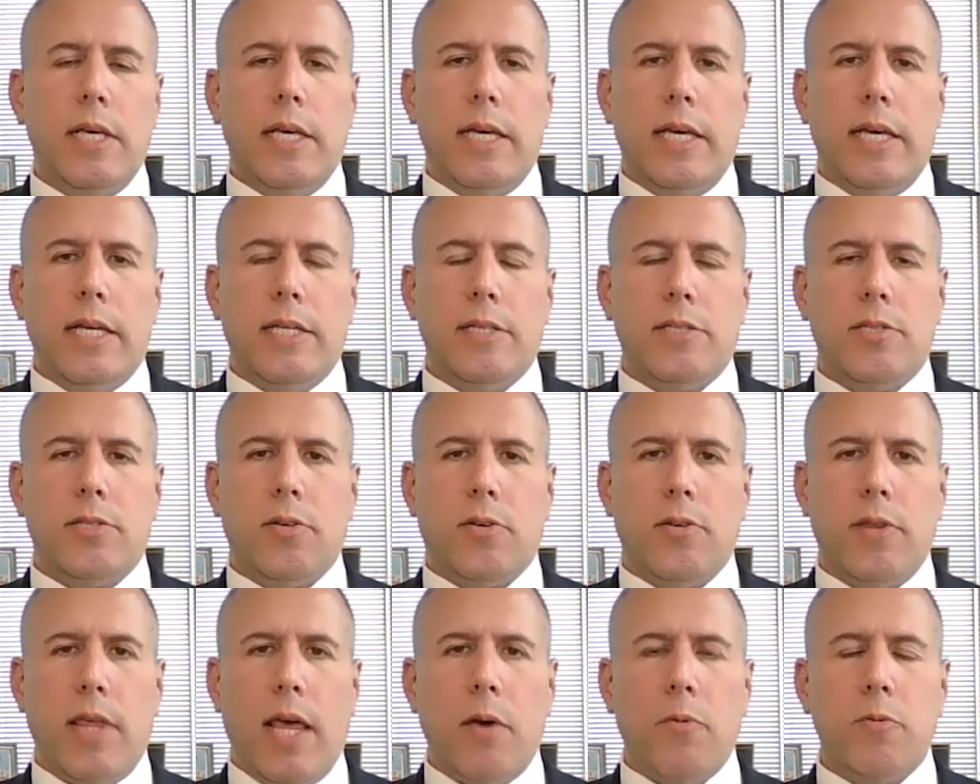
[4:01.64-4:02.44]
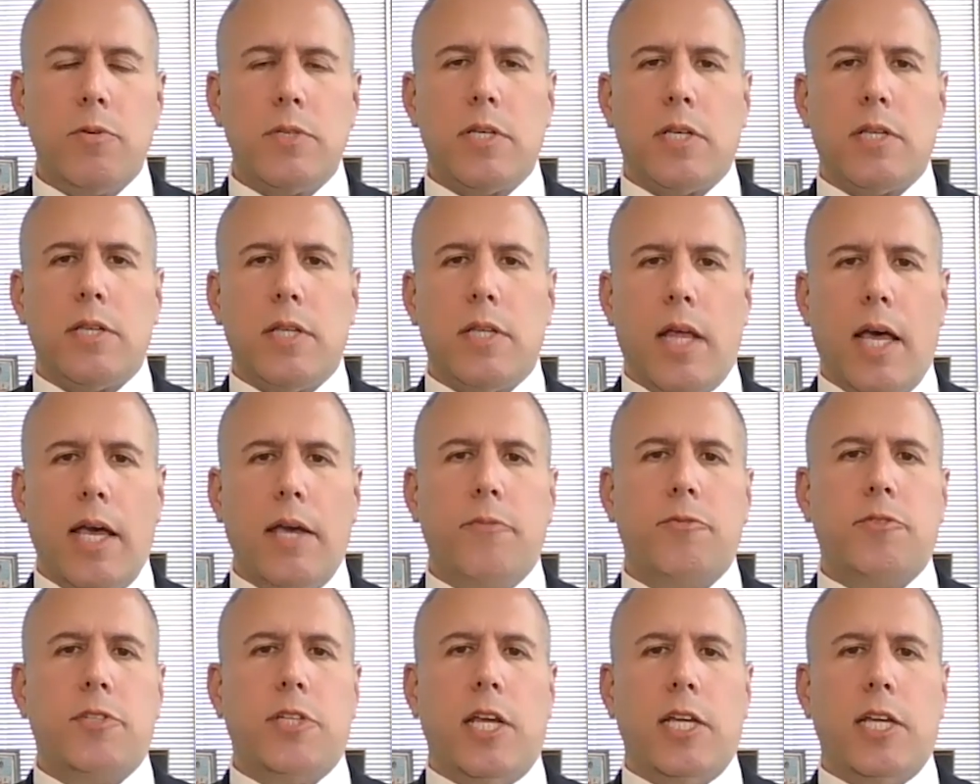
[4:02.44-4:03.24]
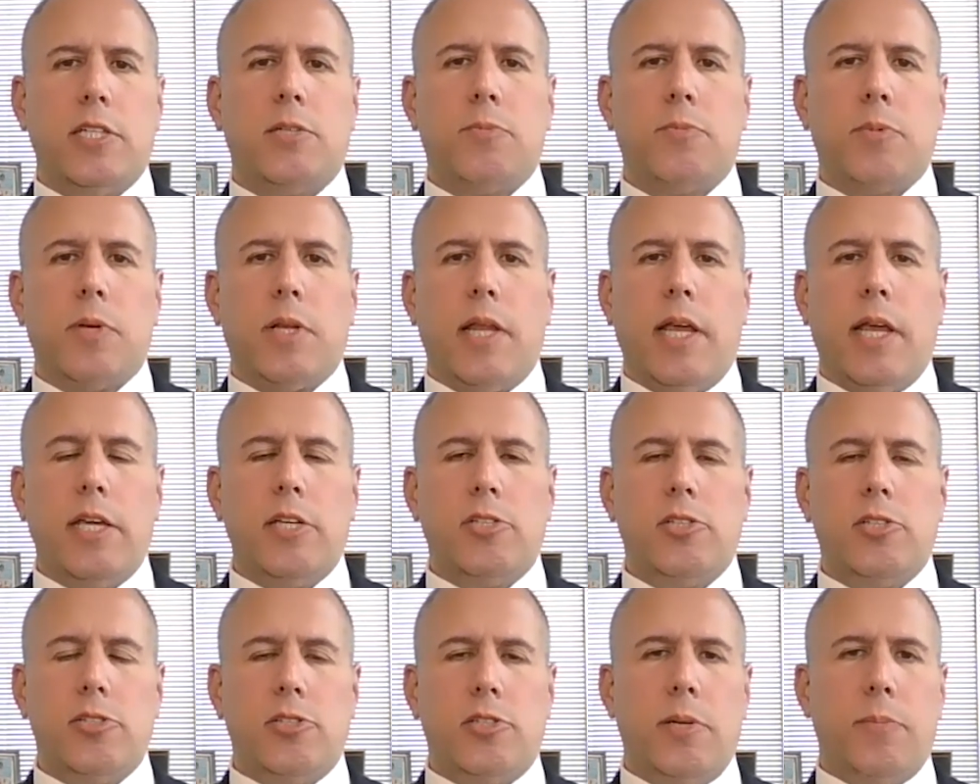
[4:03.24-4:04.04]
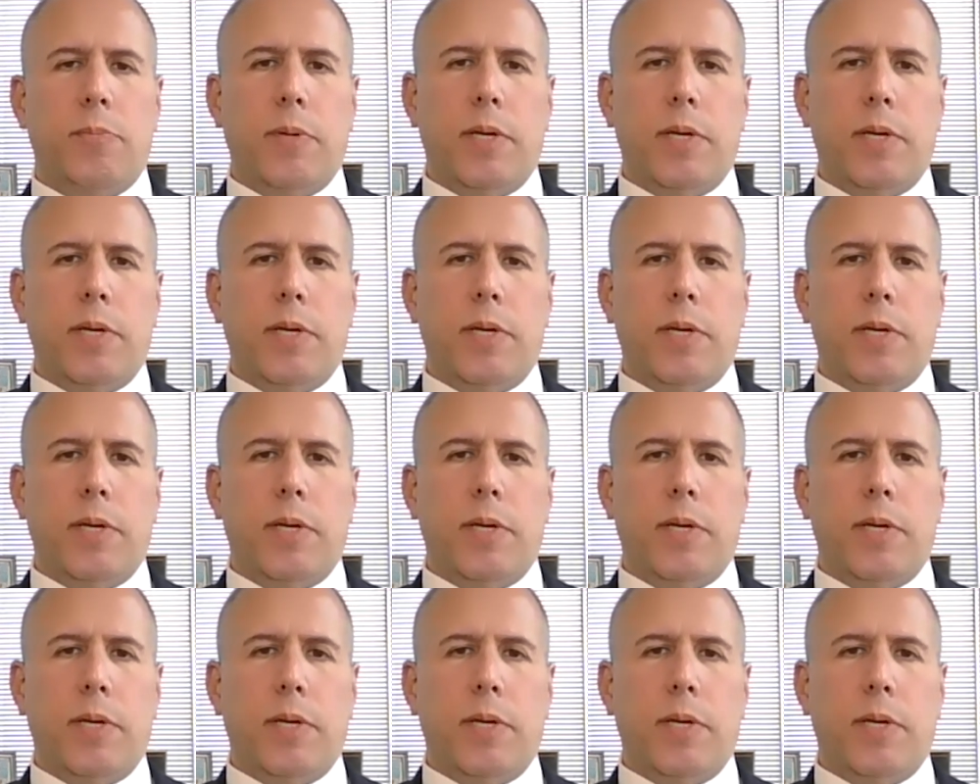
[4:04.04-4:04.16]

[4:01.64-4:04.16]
And so that was a life-changing relationship